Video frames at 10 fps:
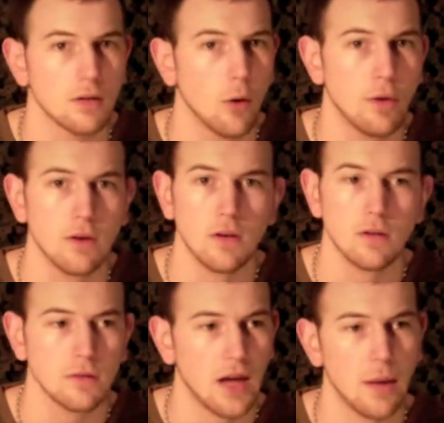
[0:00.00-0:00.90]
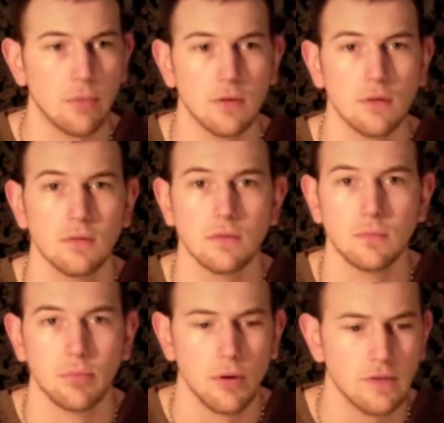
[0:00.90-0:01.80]
go to your capital,
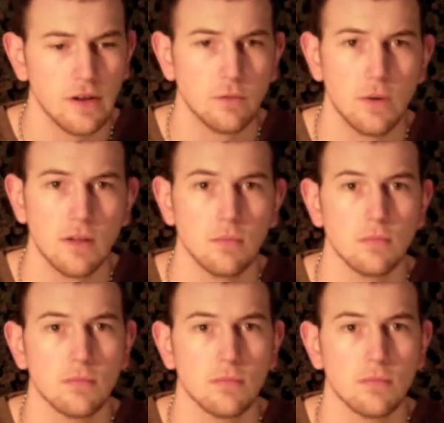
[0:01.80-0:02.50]
protest with them.